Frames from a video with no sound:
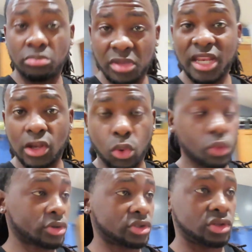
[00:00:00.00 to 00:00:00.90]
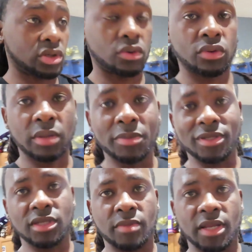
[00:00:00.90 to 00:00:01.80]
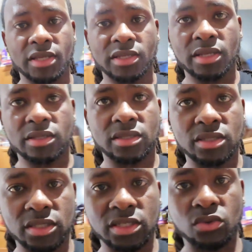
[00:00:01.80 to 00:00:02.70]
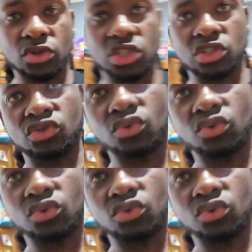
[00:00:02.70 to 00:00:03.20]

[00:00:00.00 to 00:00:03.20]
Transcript: mini horse, you know. Let me see, man. Let, us see what she's